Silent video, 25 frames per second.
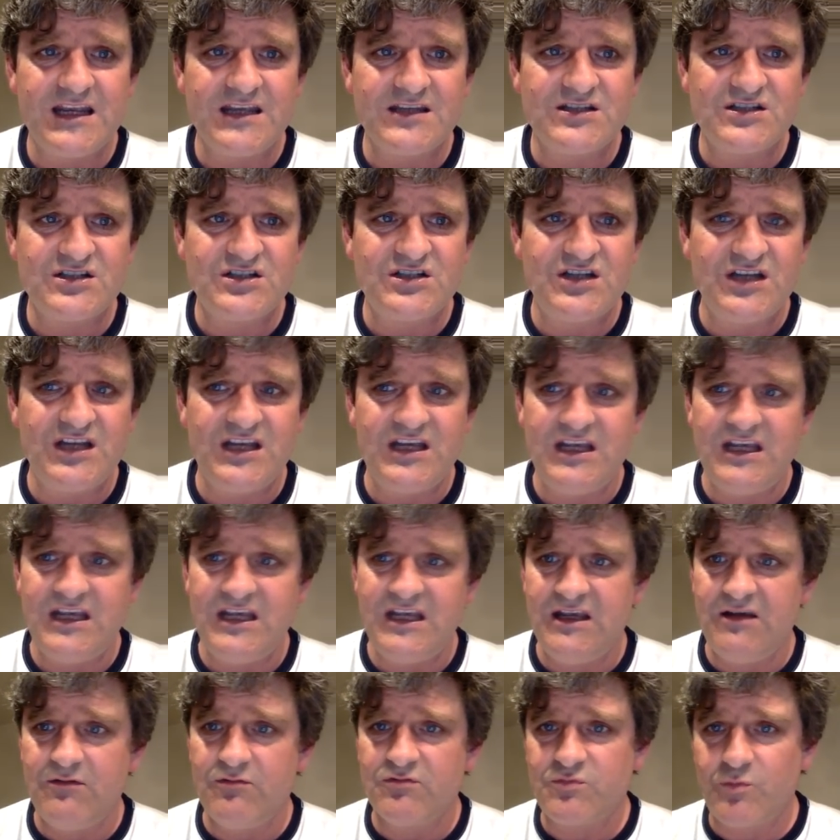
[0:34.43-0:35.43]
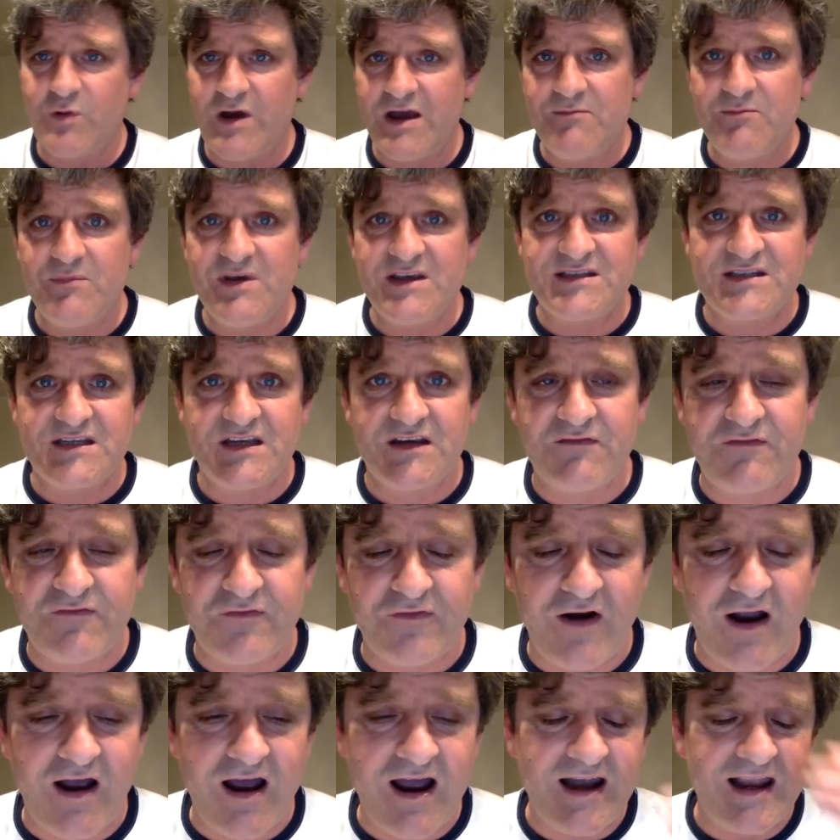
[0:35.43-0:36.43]
She went missing
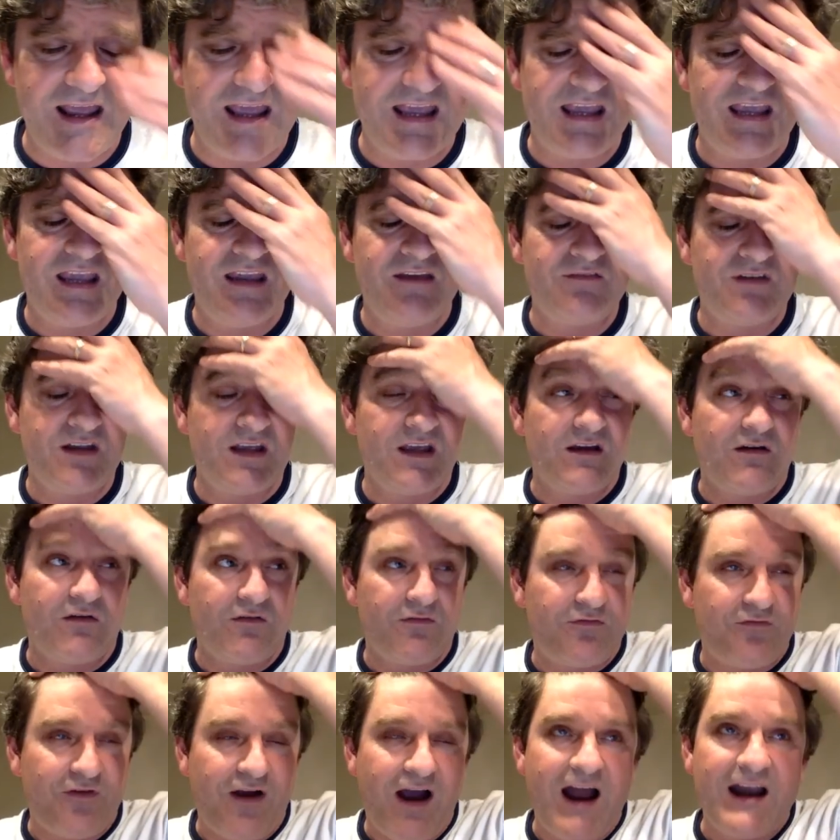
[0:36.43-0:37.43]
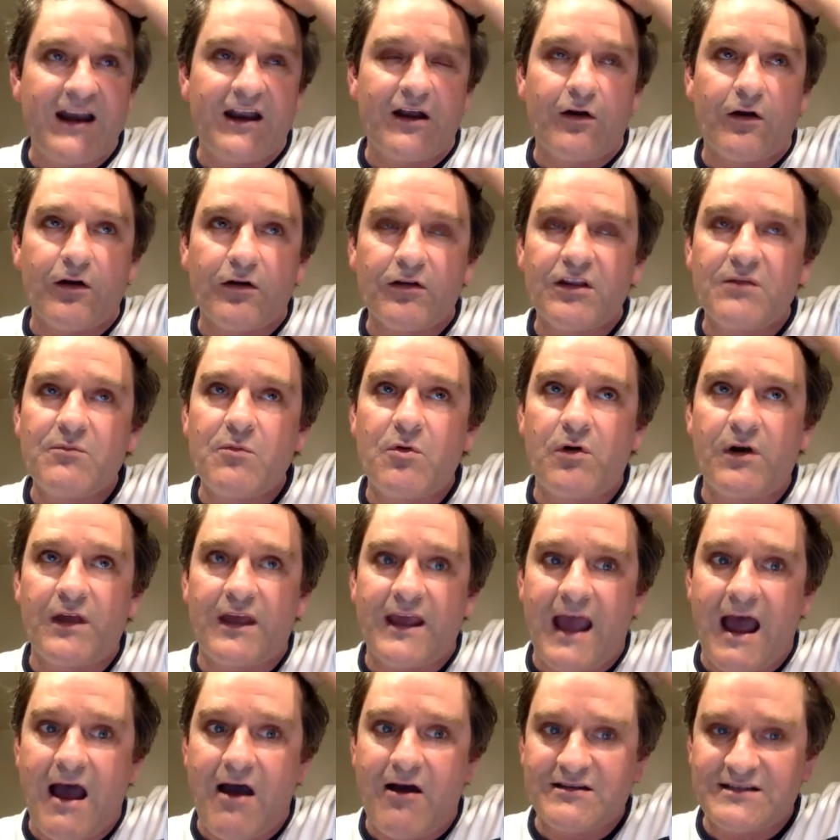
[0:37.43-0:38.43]
Friday evening or Friday early
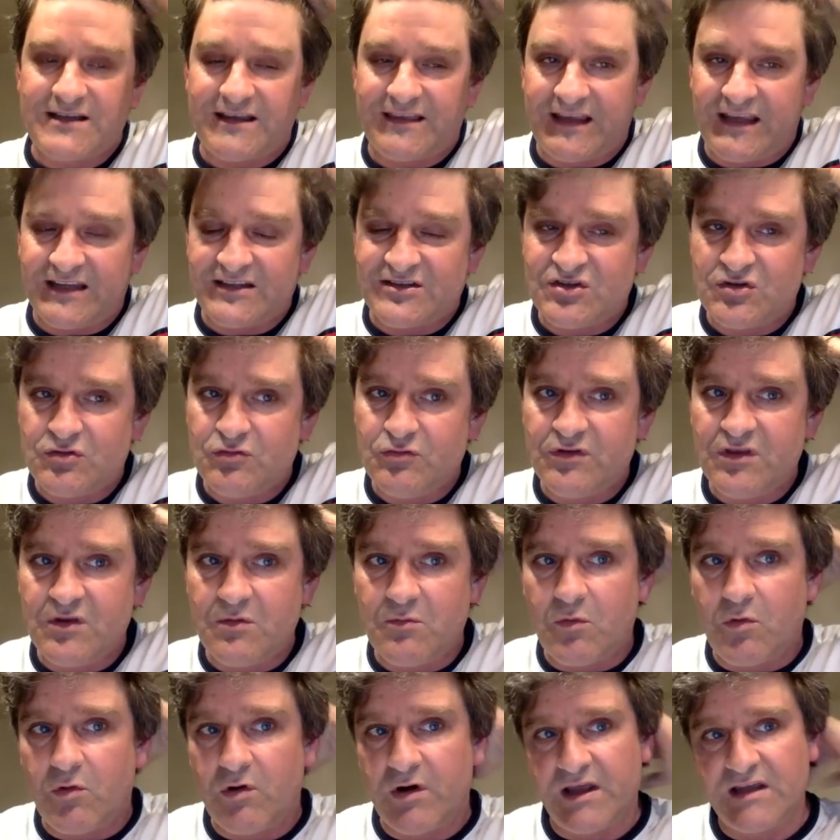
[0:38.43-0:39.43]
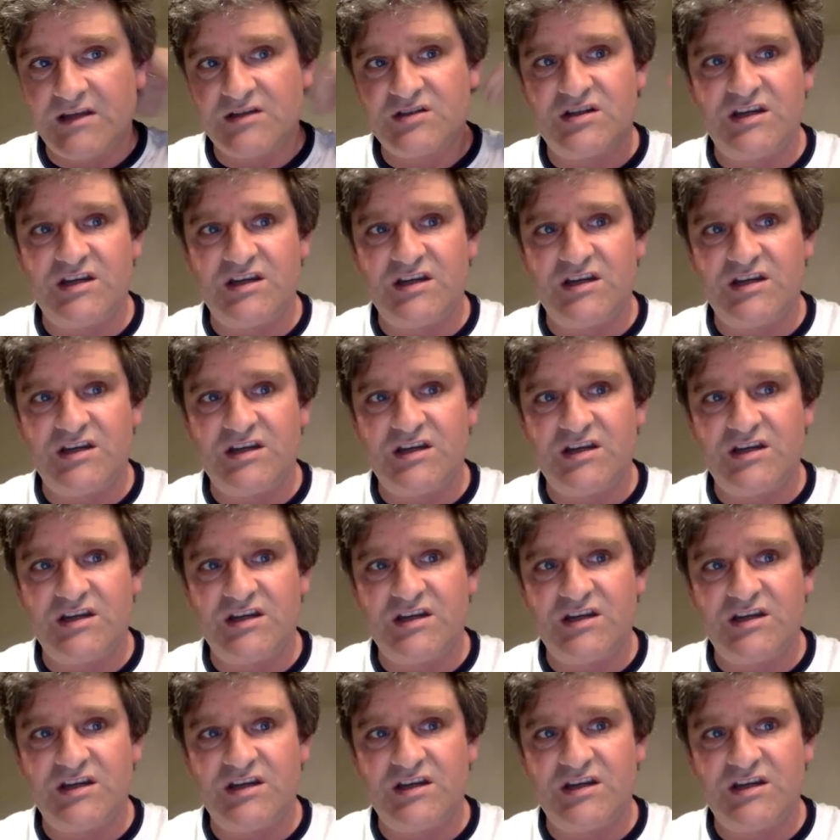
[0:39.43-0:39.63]
morning hours, I think at two in the morning.